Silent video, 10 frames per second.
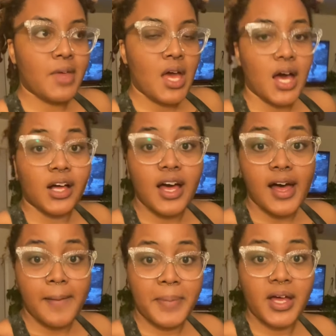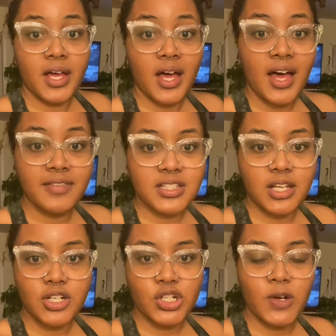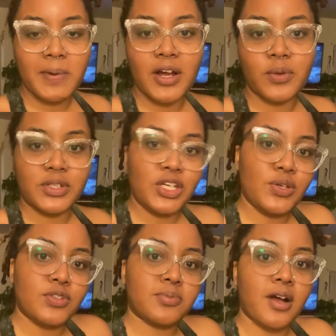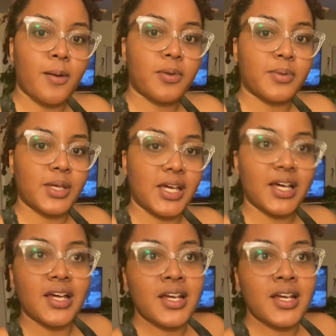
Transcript: a cup of cilantro, but I only used probably